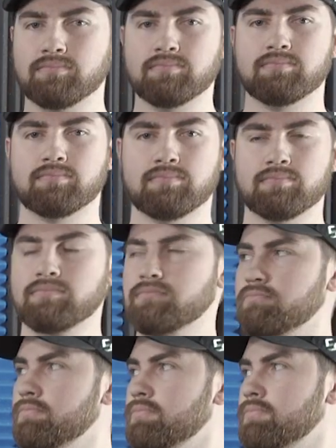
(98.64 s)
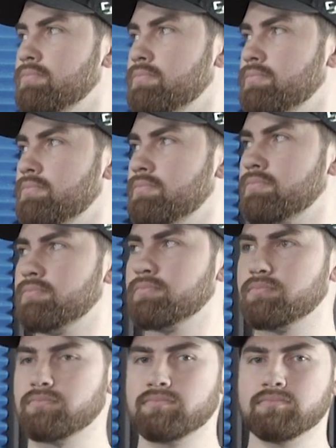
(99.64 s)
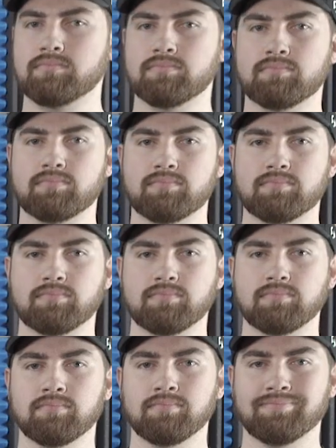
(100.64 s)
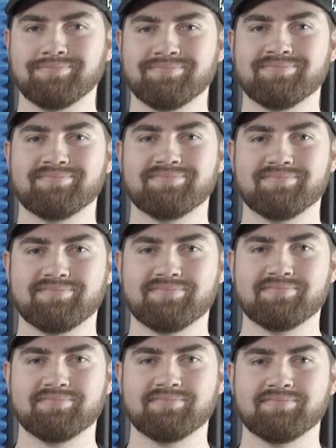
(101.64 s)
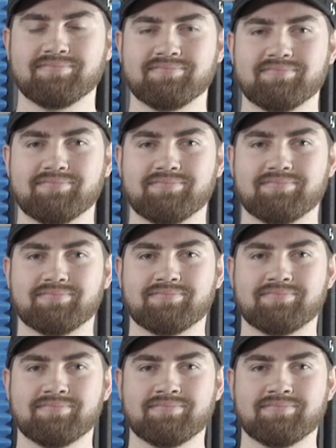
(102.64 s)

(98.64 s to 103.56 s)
This person isn't speaking.